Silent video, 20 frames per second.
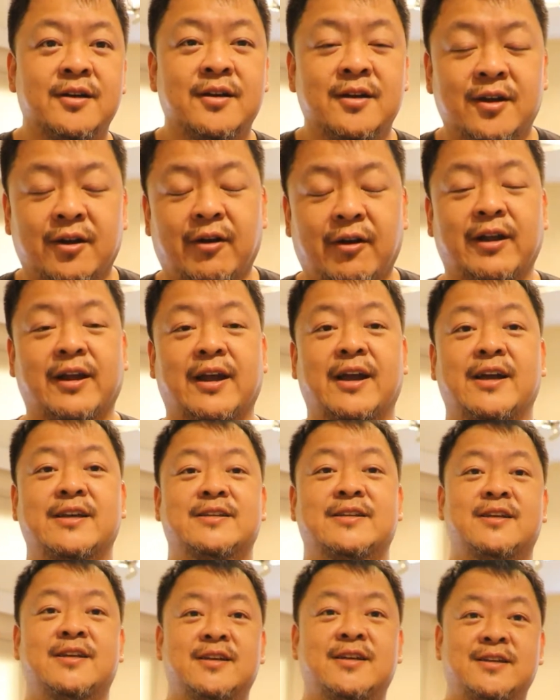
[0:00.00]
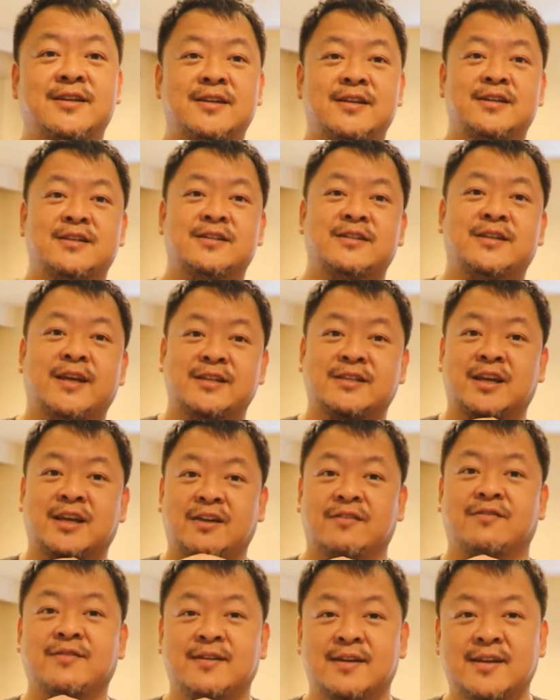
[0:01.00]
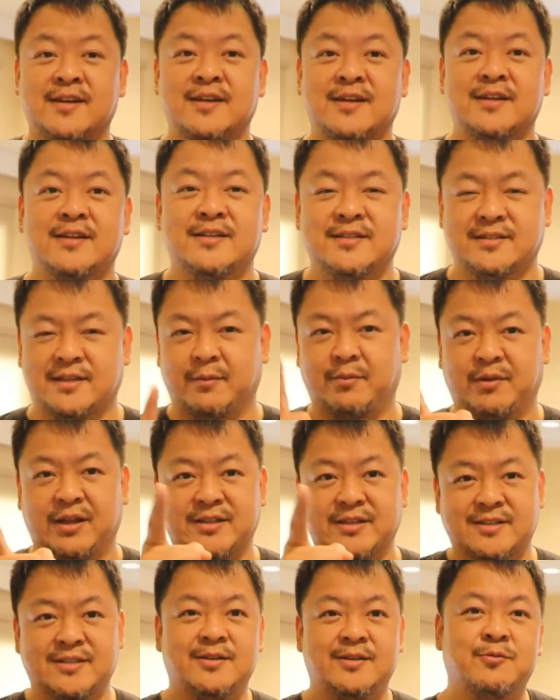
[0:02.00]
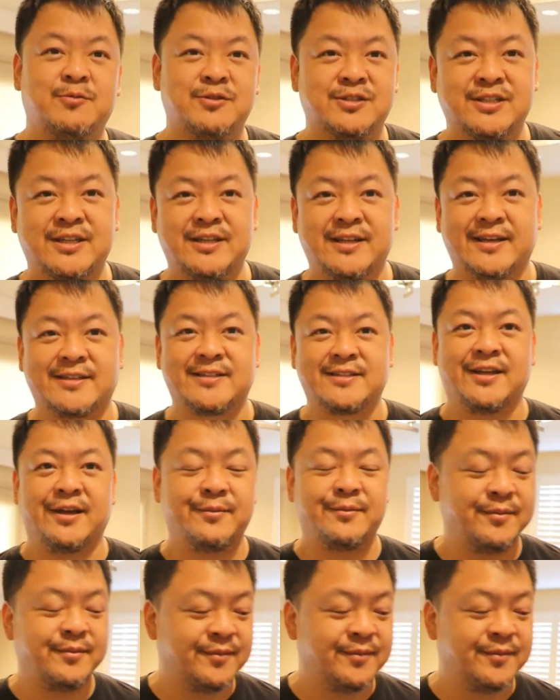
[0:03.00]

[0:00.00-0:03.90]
All right, guys, stay safe, stay blessed. We'll see you next time.